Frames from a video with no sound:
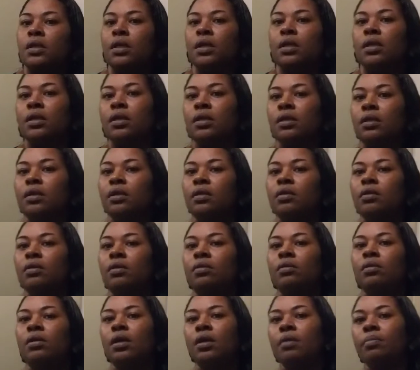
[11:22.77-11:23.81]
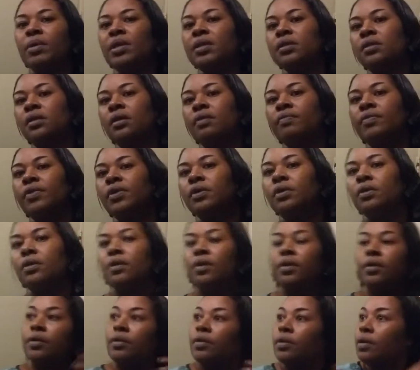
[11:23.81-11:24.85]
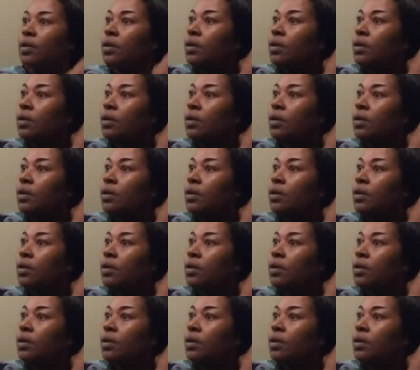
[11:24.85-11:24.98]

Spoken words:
and, you know, gave myself a little curl.